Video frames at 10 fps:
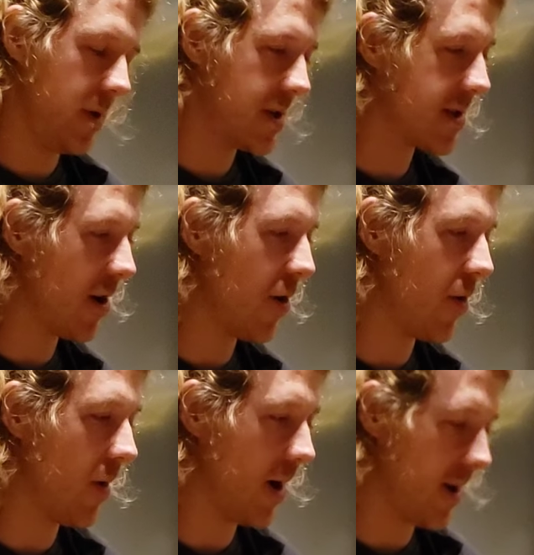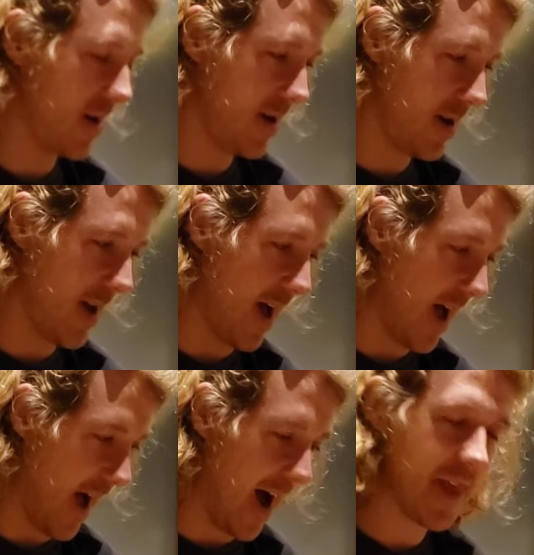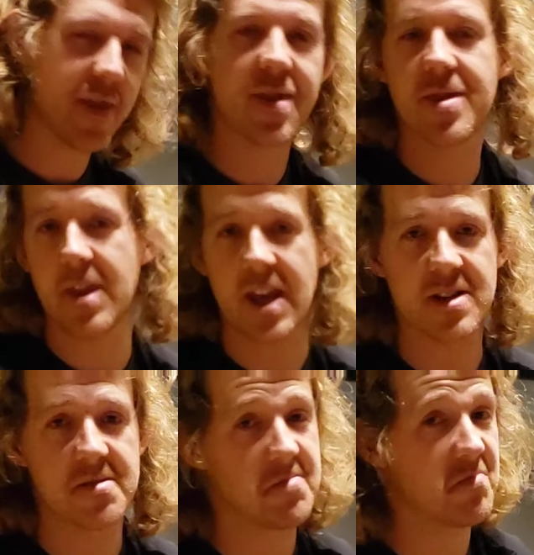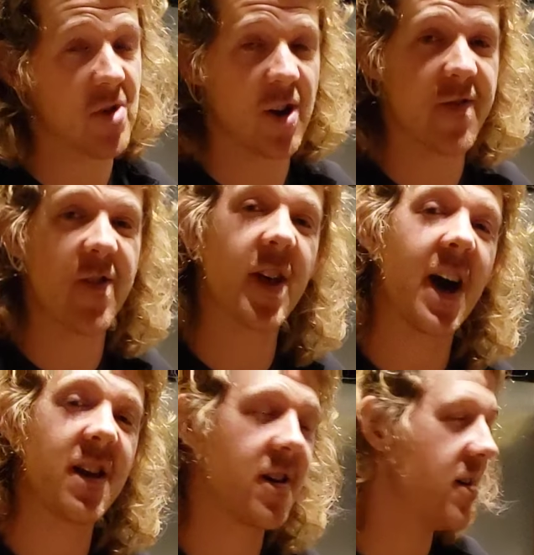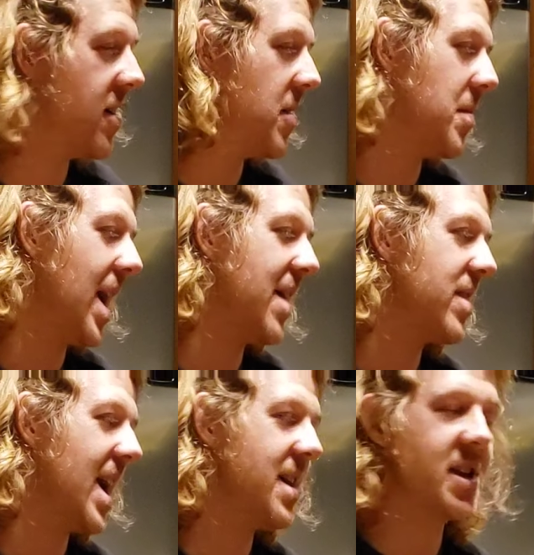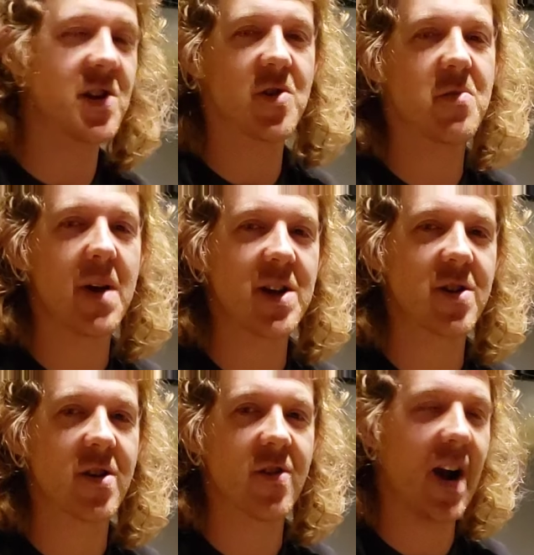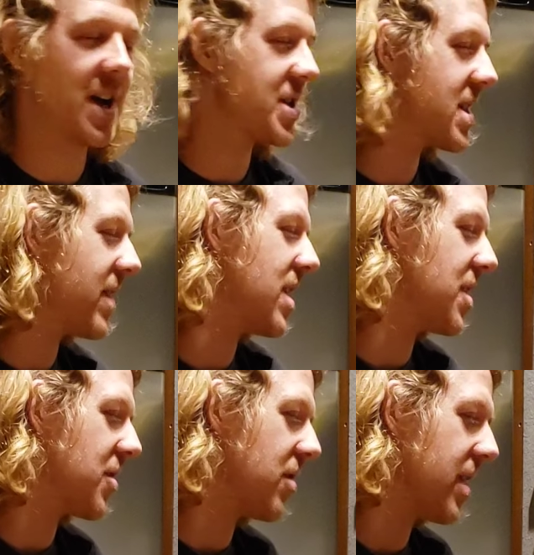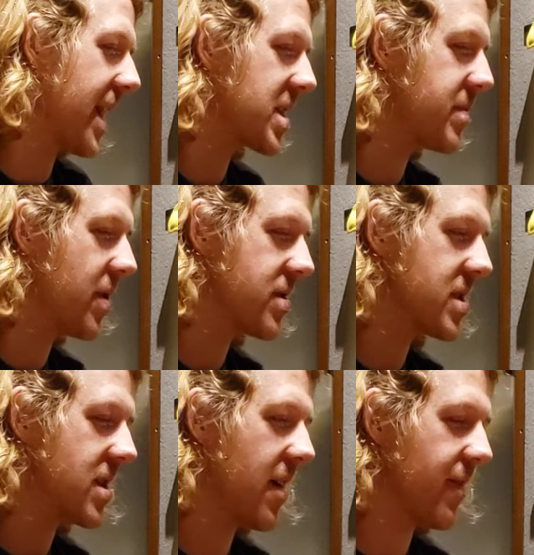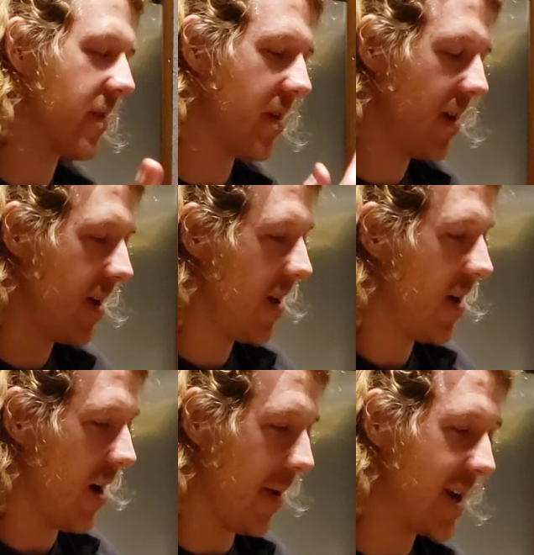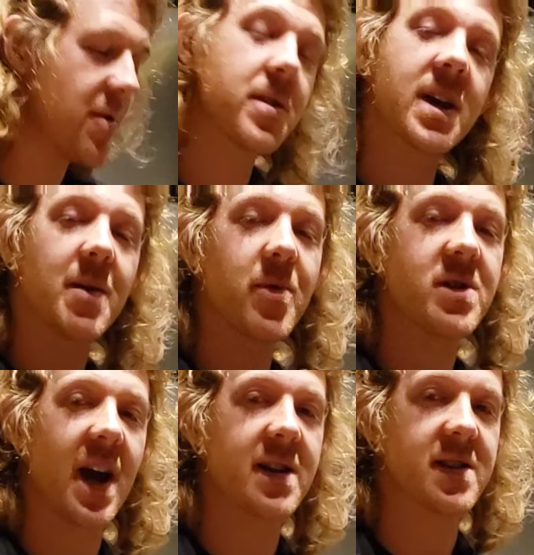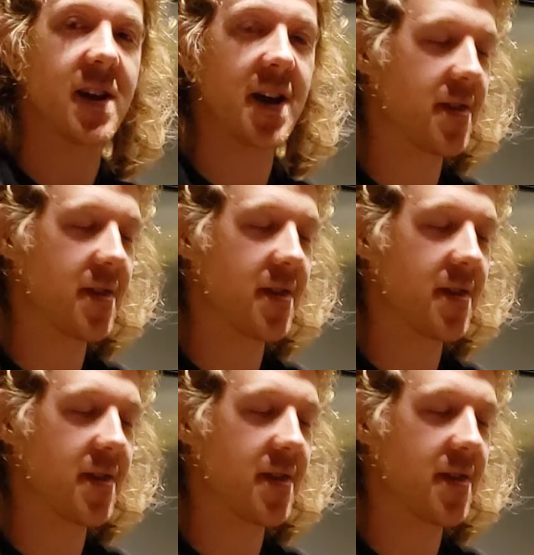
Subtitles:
So I think it's good for that. I haven't had any too major crashes. I've had little like spills and stuff, and I do think it protects it.